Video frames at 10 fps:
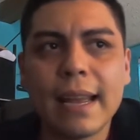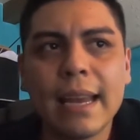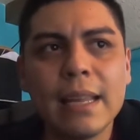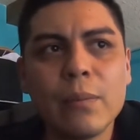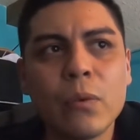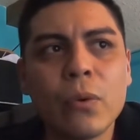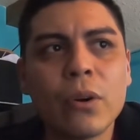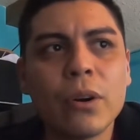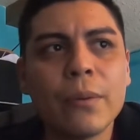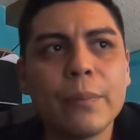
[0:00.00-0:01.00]
any
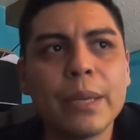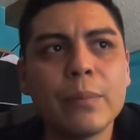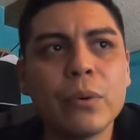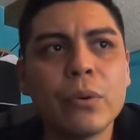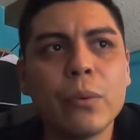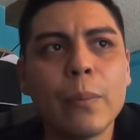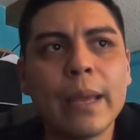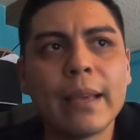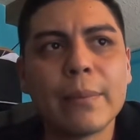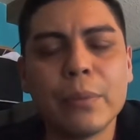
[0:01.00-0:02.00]
more people who
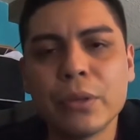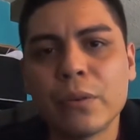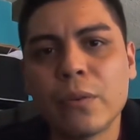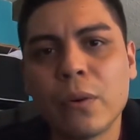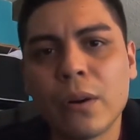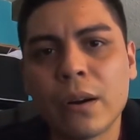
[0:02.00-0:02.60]
make beautiful